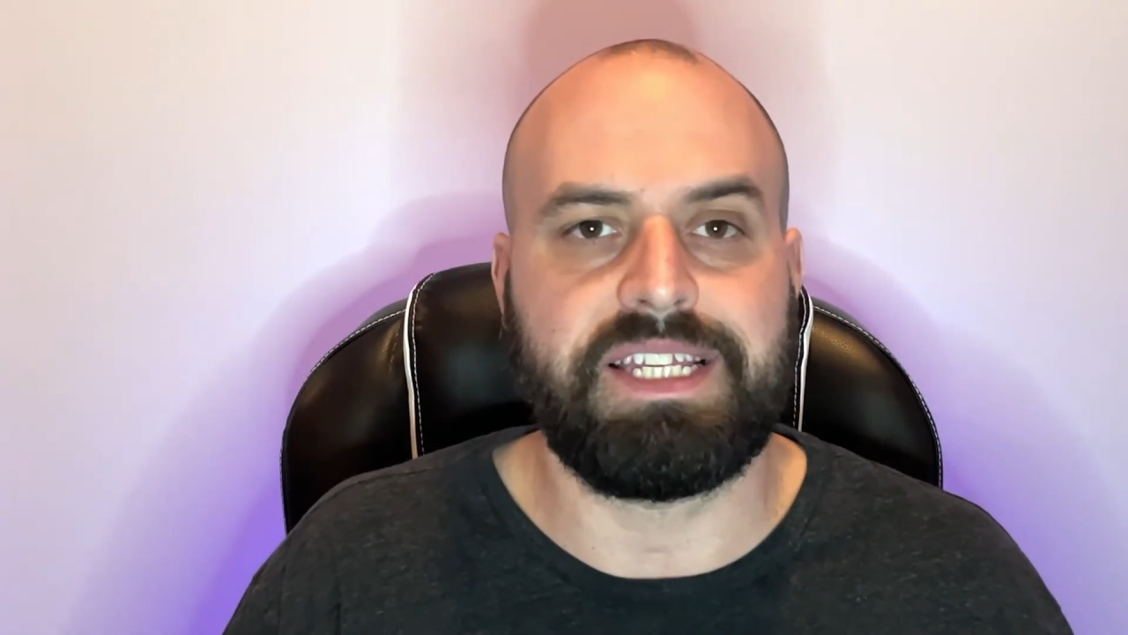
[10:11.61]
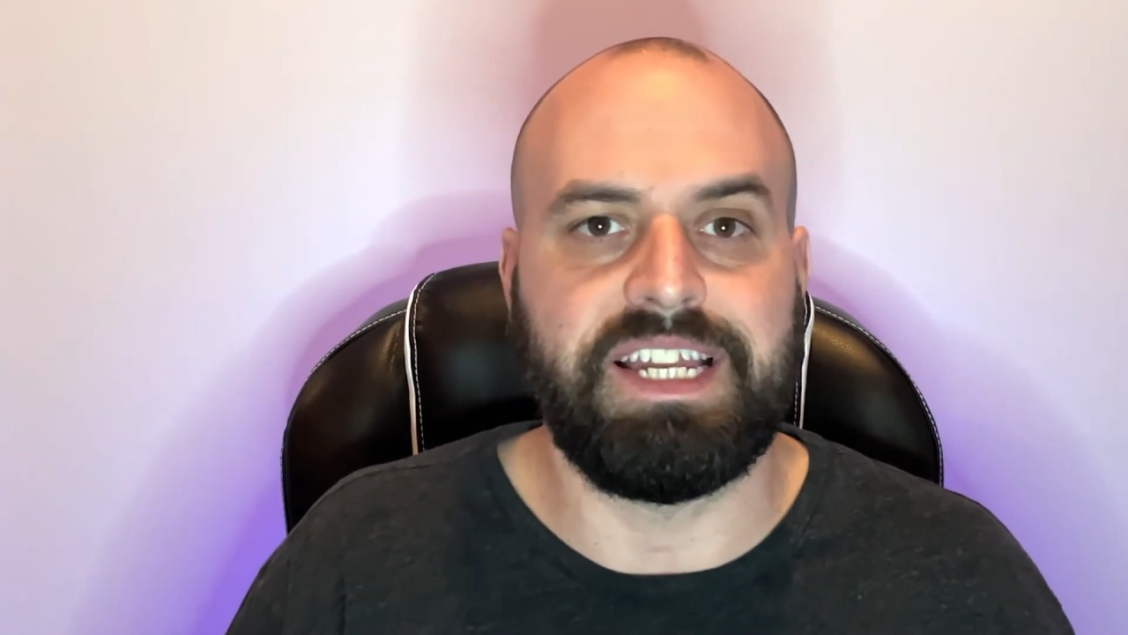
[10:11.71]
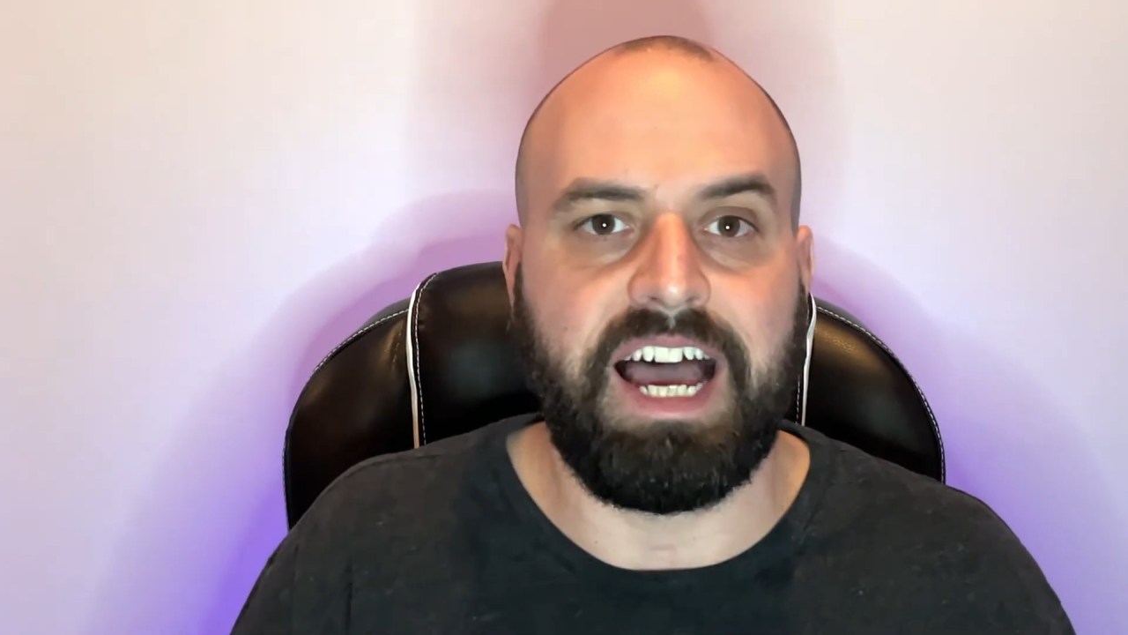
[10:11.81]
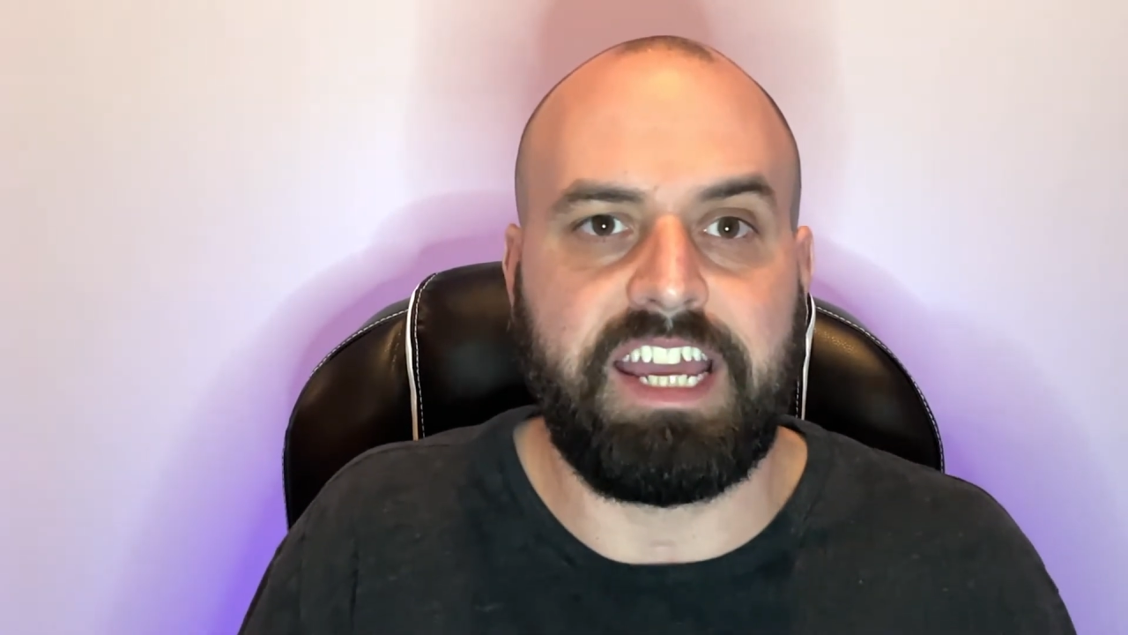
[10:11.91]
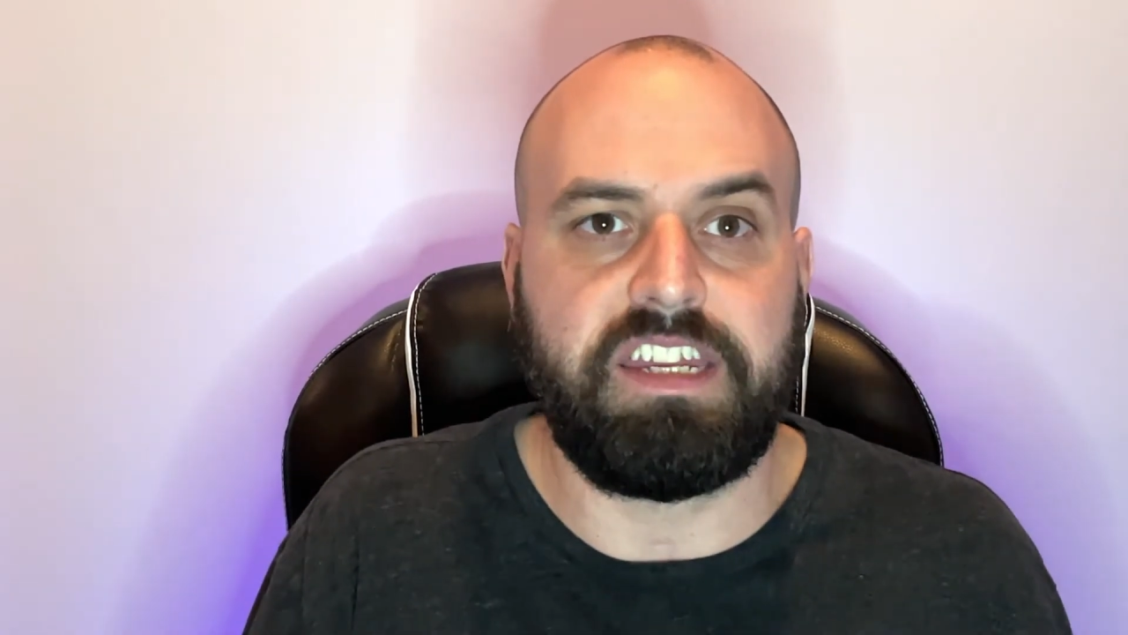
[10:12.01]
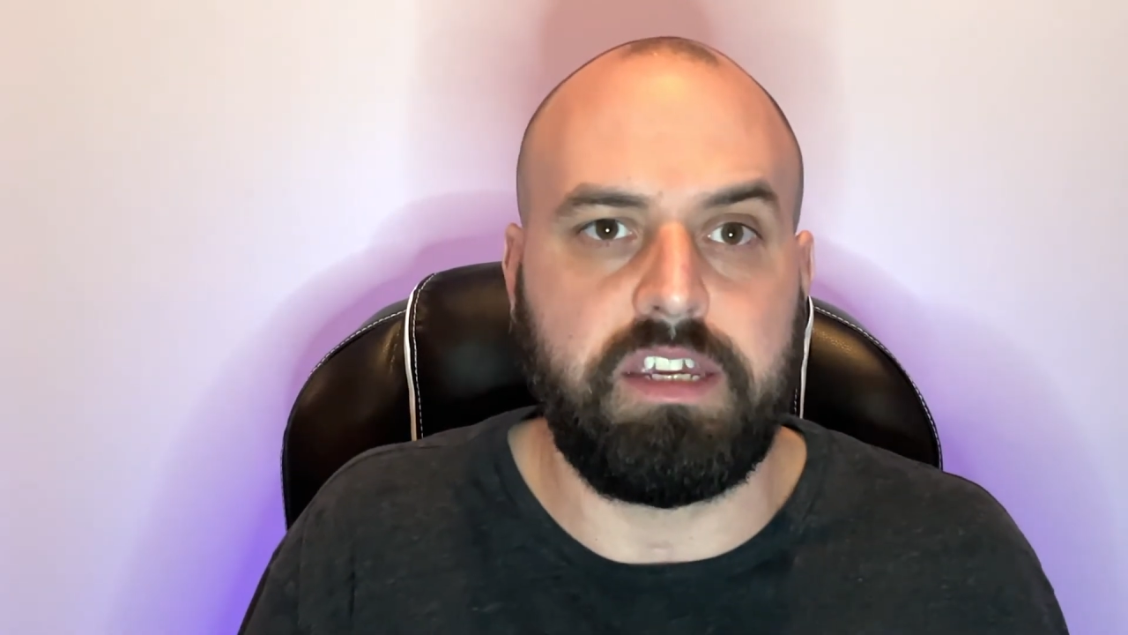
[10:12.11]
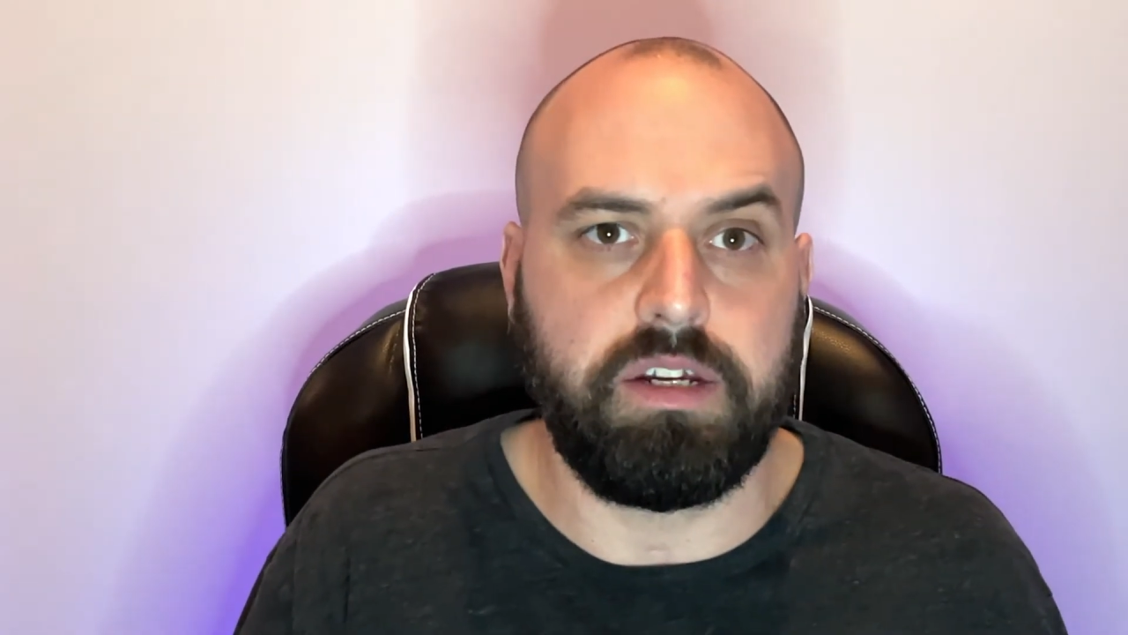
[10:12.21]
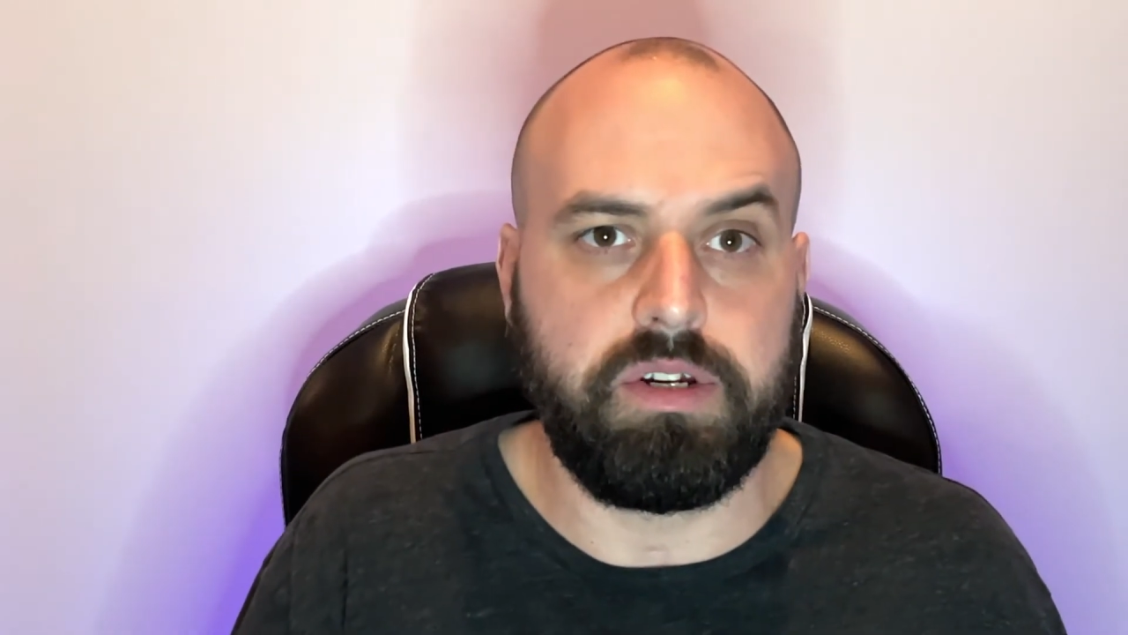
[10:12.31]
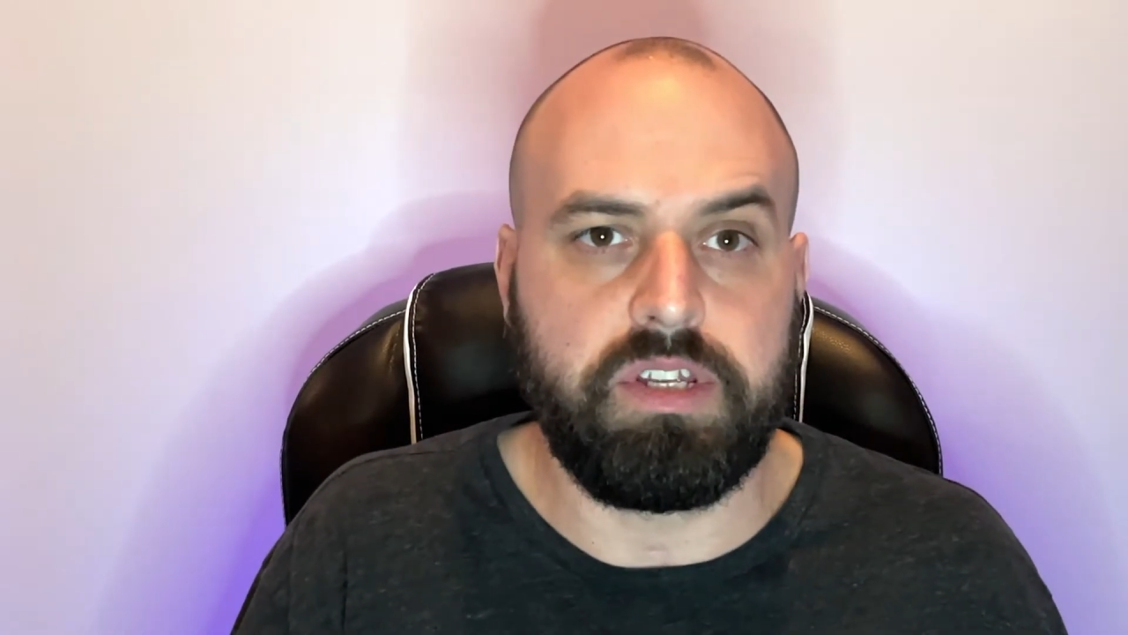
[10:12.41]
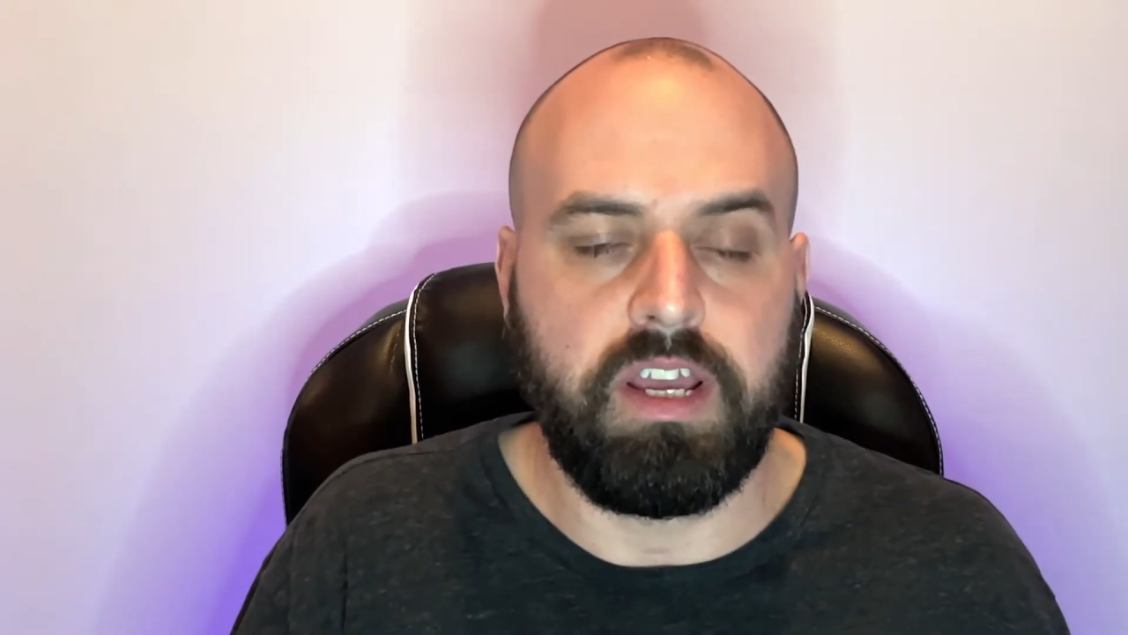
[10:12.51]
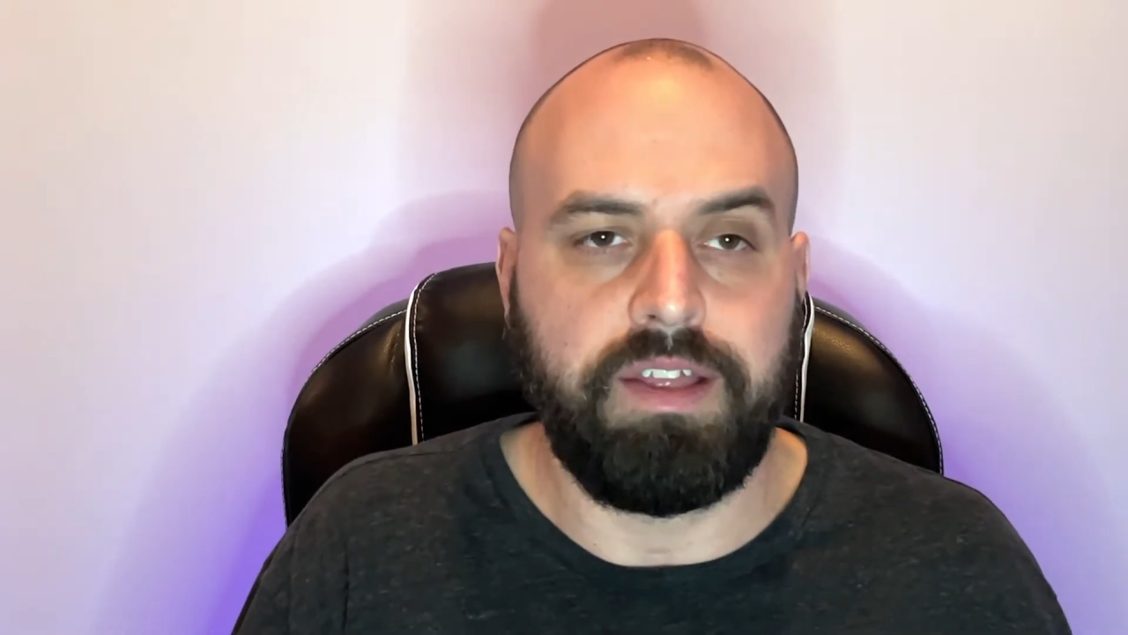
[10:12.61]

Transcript: nine years